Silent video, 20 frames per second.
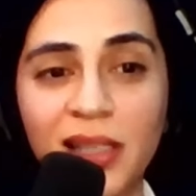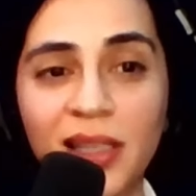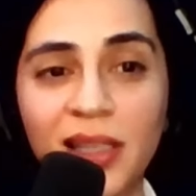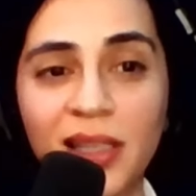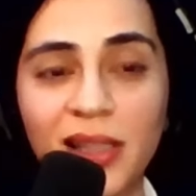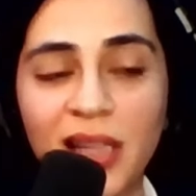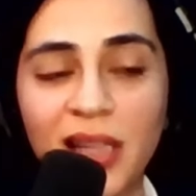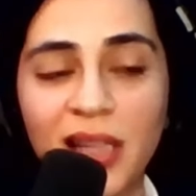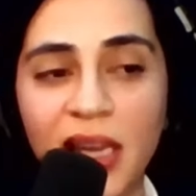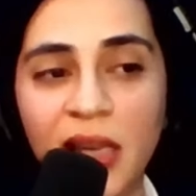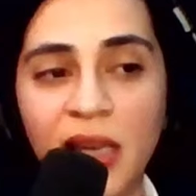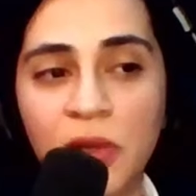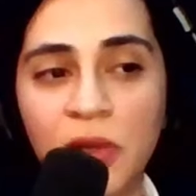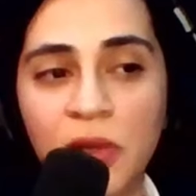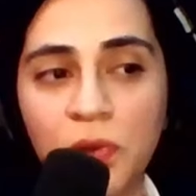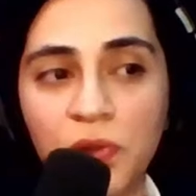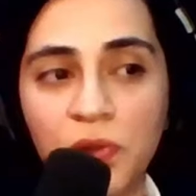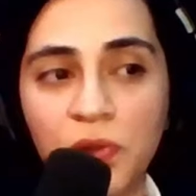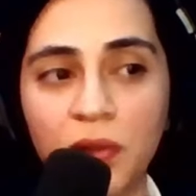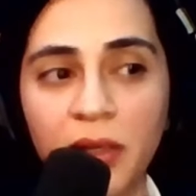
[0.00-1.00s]
They
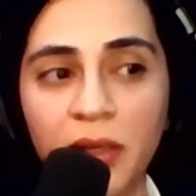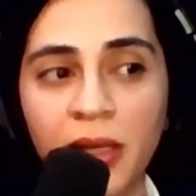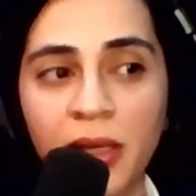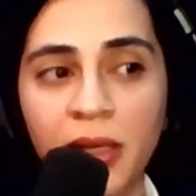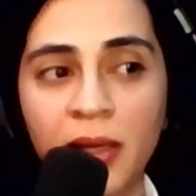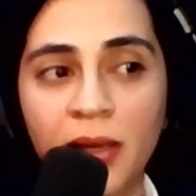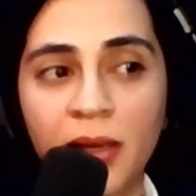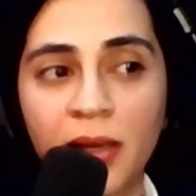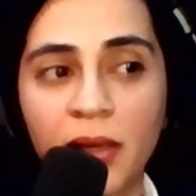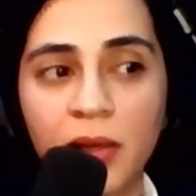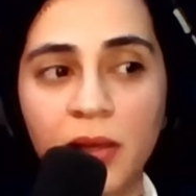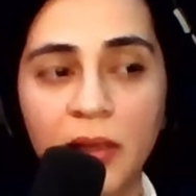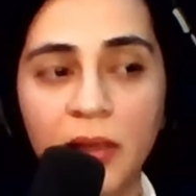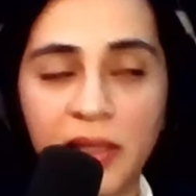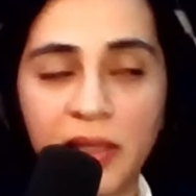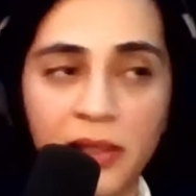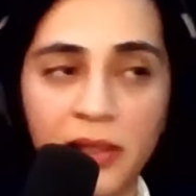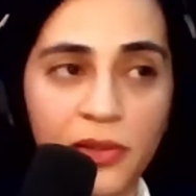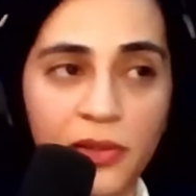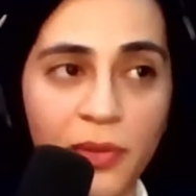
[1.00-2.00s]
usually
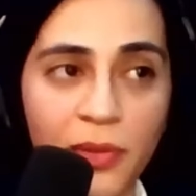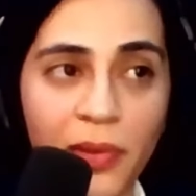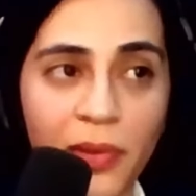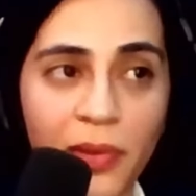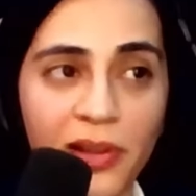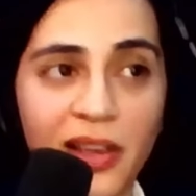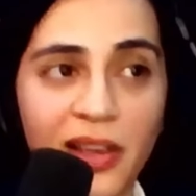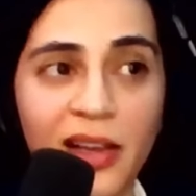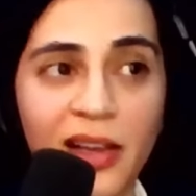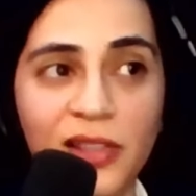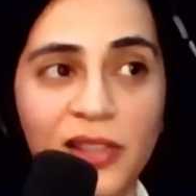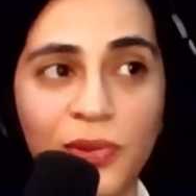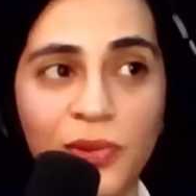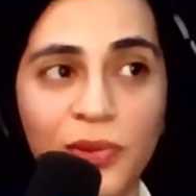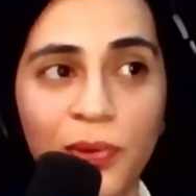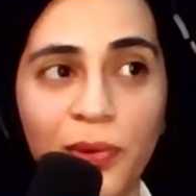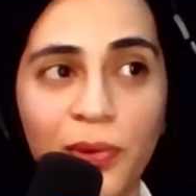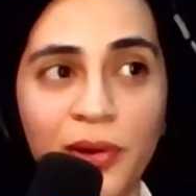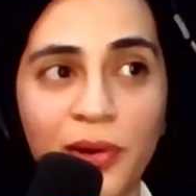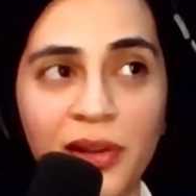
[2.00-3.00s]
listen to a podcast
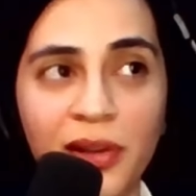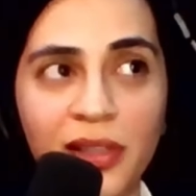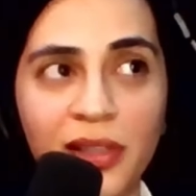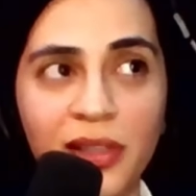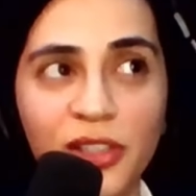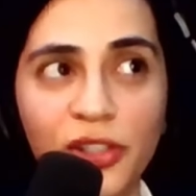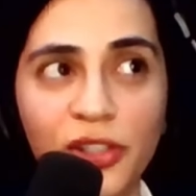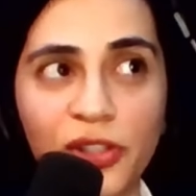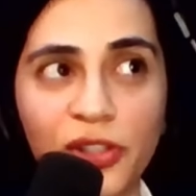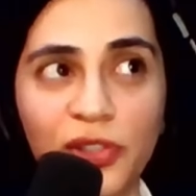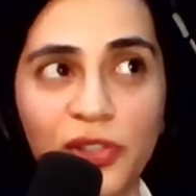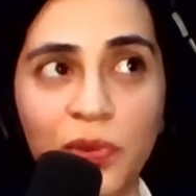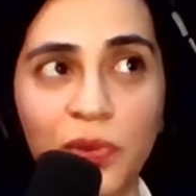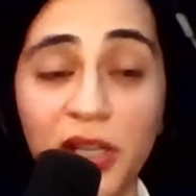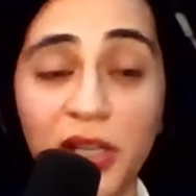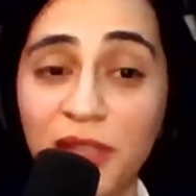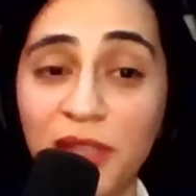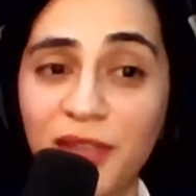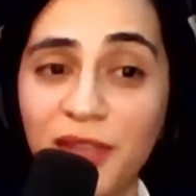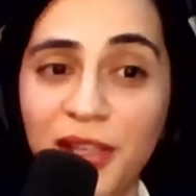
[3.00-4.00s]
or just
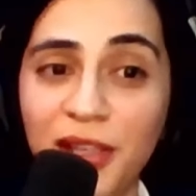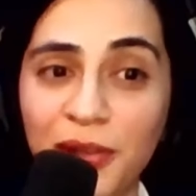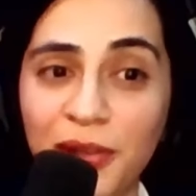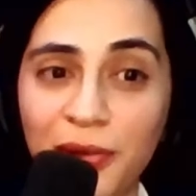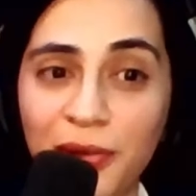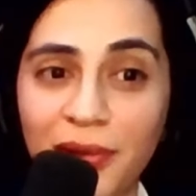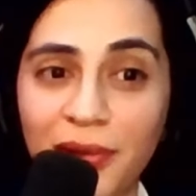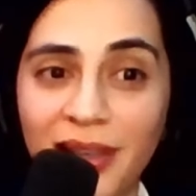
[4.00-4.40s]
watch a video,